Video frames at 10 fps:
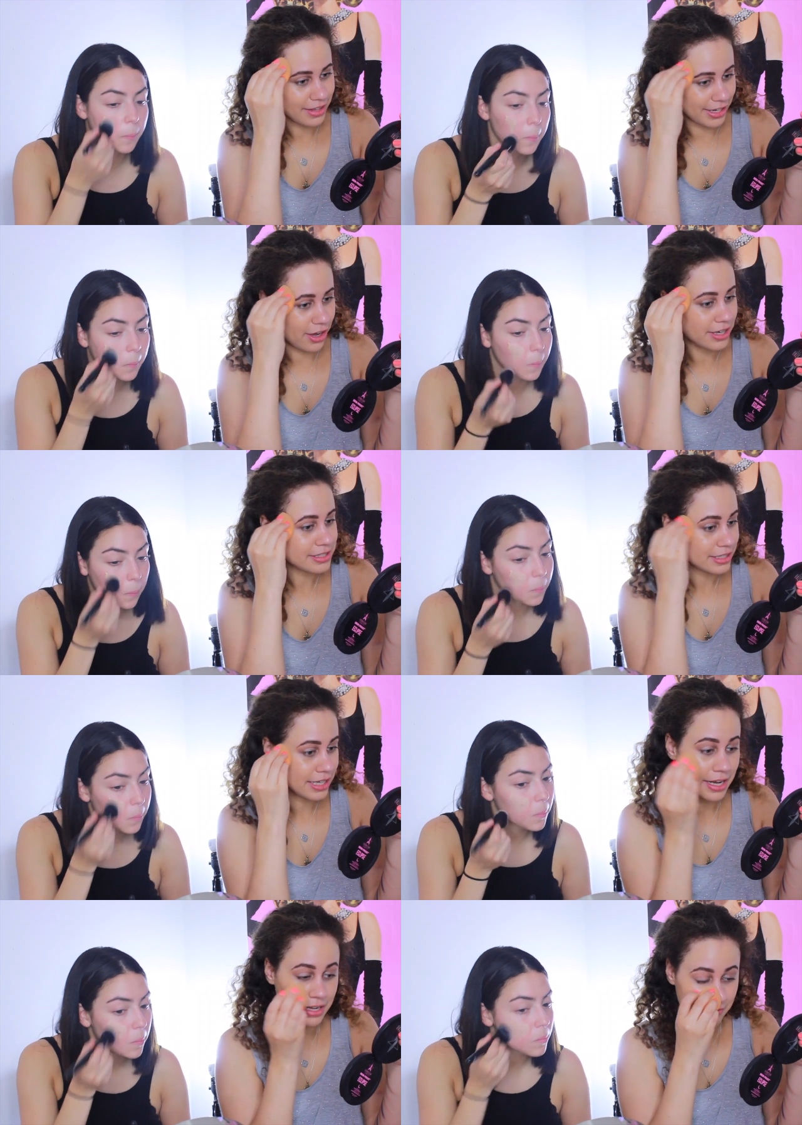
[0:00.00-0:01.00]
Speaker 1: like,
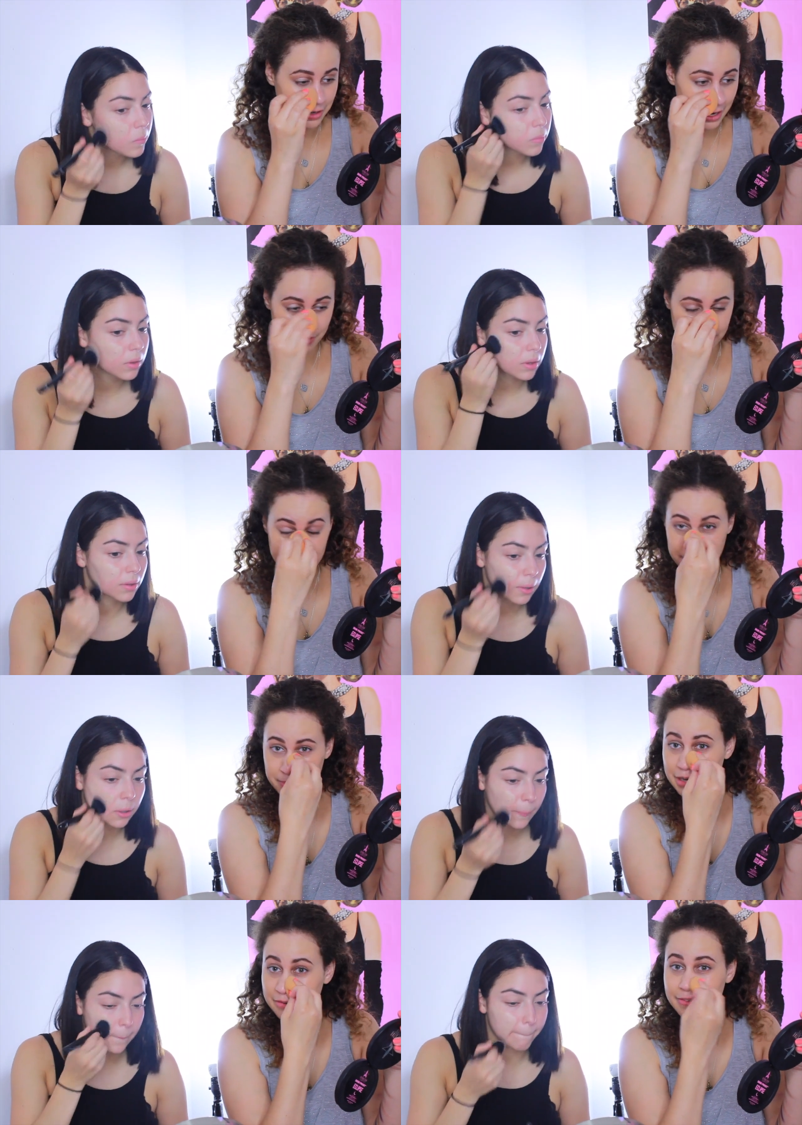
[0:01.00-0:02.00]
honestly, I never have, like,
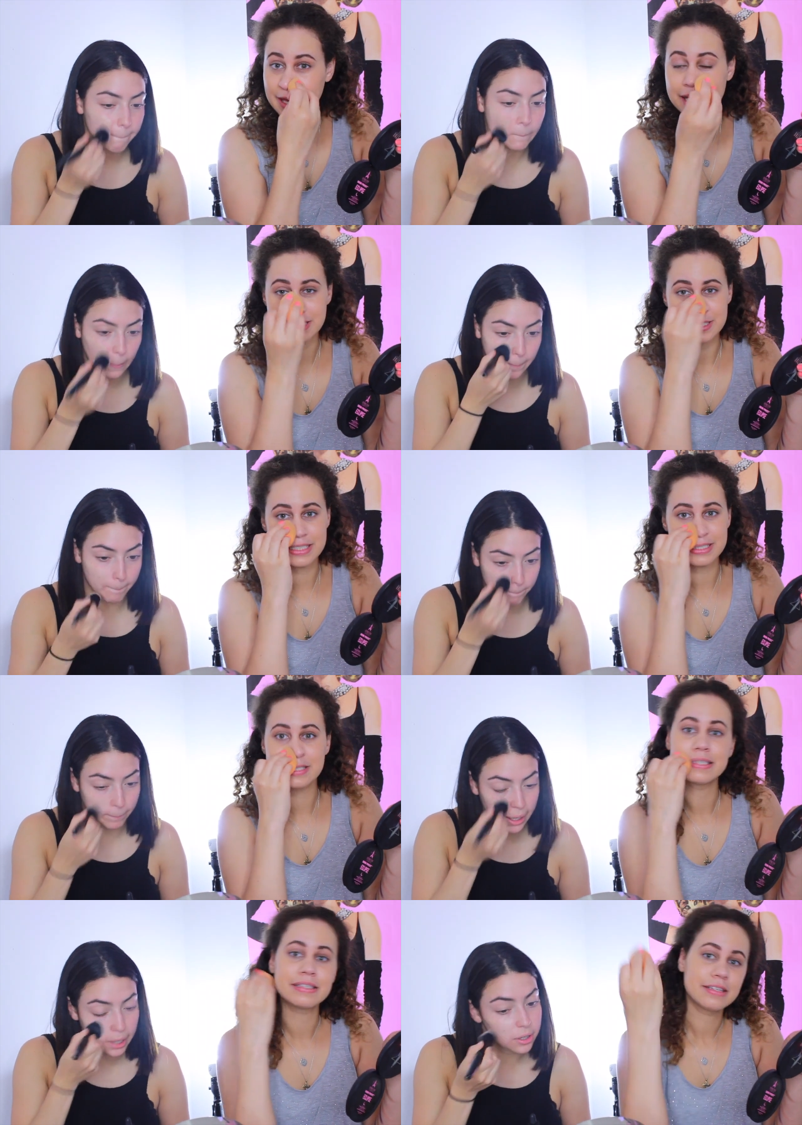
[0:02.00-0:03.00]
that
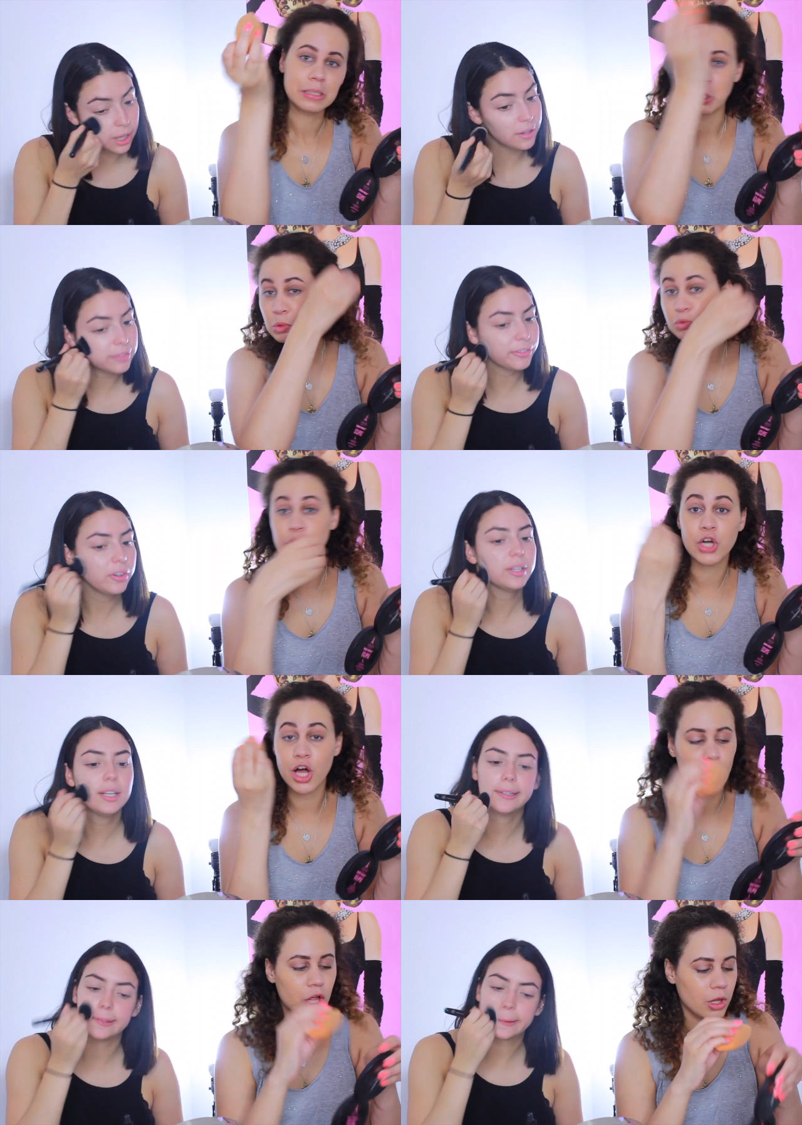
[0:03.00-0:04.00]
perfect Yeah, you got different
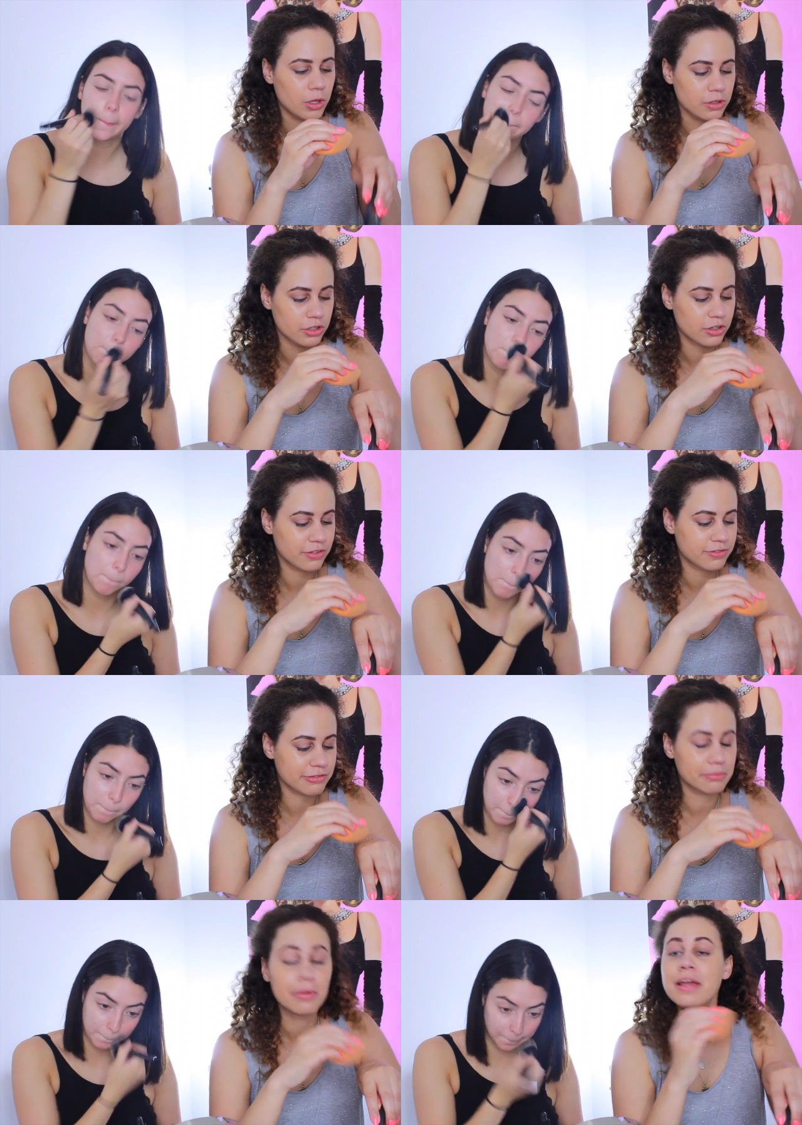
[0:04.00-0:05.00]
needs. You have
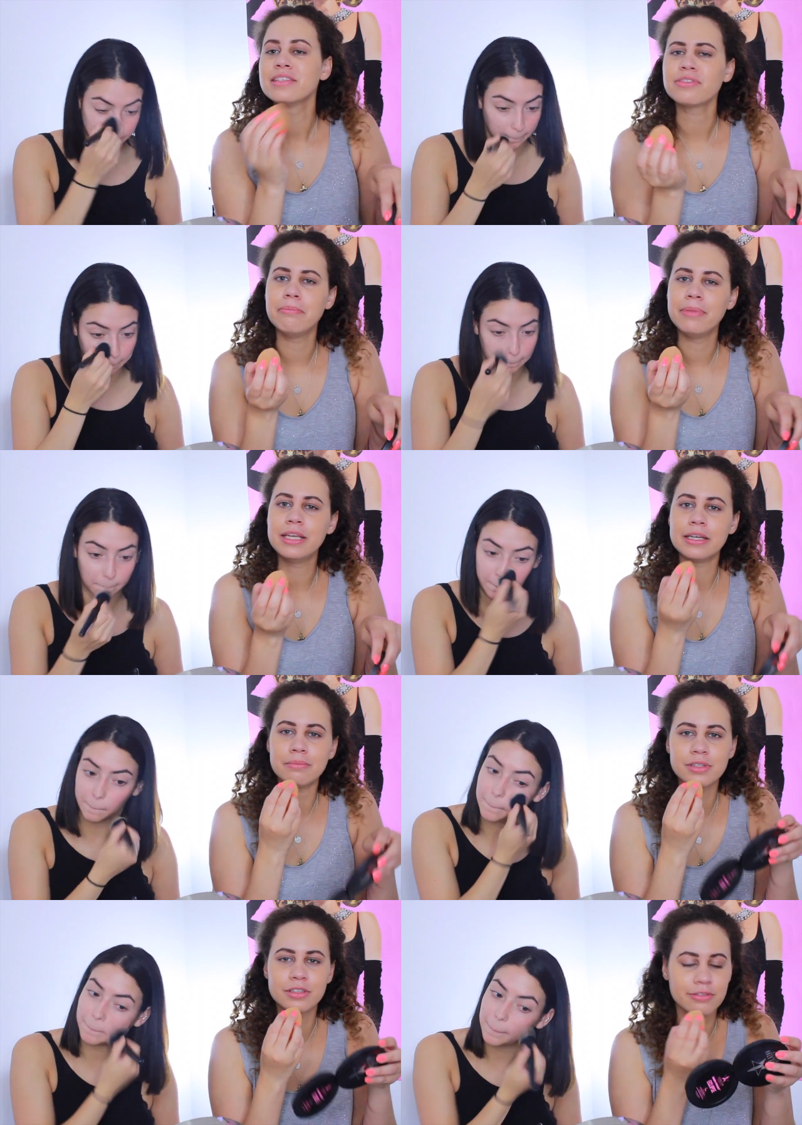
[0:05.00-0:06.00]
different different
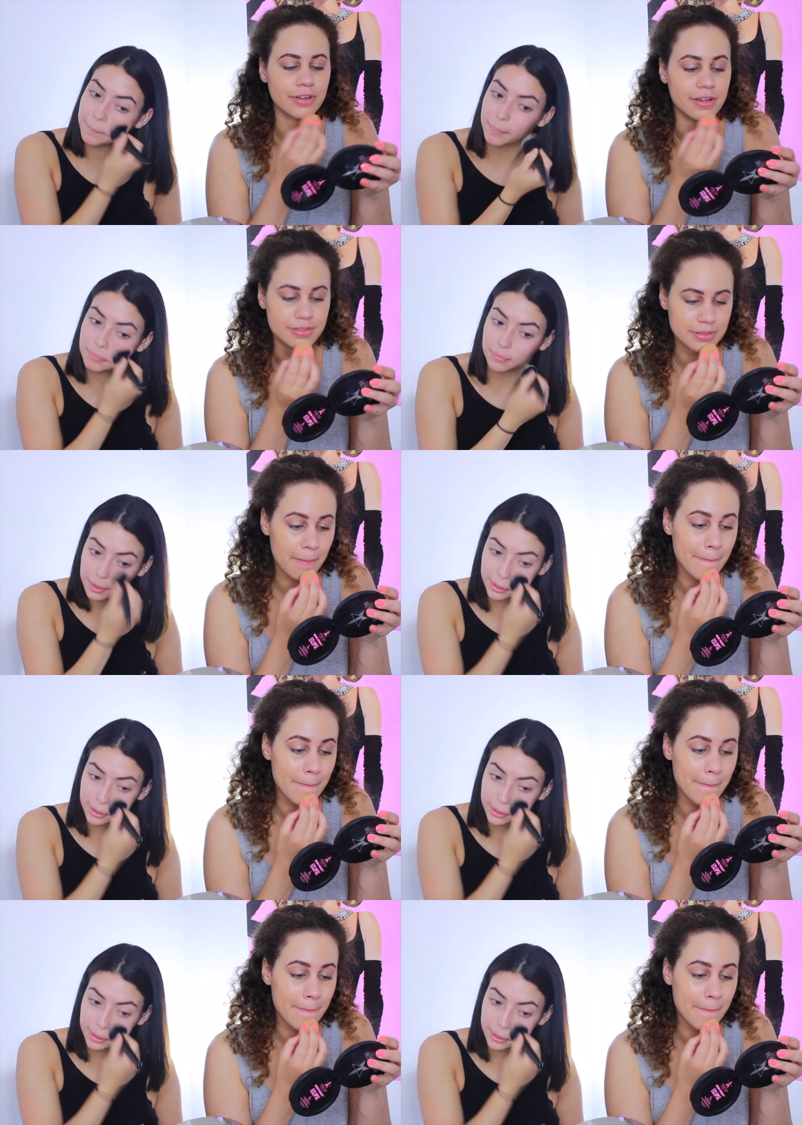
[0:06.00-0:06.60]
mediums on your face.